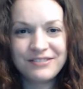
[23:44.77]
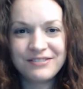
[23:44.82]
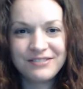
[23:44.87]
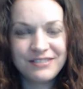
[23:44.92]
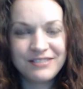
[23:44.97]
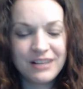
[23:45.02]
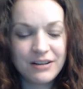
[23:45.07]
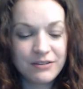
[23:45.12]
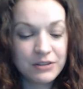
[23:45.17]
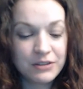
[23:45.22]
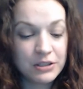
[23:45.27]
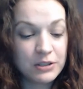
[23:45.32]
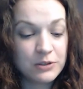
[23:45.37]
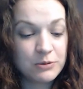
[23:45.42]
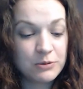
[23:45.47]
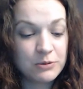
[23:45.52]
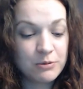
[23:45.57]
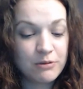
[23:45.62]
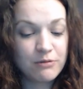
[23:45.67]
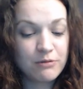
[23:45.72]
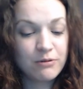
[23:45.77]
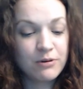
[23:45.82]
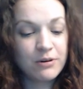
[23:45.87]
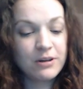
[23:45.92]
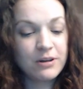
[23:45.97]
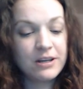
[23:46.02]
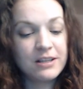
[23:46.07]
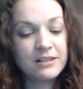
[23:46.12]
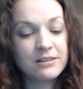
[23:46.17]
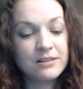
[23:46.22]
never used before.
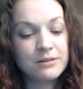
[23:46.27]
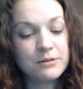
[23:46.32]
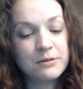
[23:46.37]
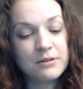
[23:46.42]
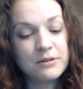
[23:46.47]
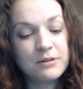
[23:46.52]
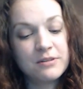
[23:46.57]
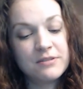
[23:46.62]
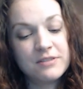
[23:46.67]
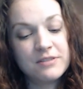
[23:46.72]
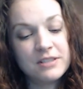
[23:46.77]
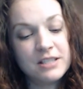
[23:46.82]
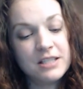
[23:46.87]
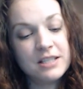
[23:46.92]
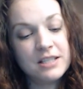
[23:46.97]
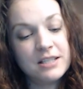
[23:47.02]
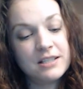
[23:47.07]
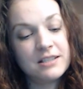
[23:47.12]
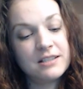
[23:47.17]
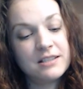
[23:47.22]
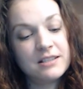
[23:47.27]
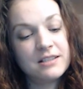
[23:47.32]
I can sort of see it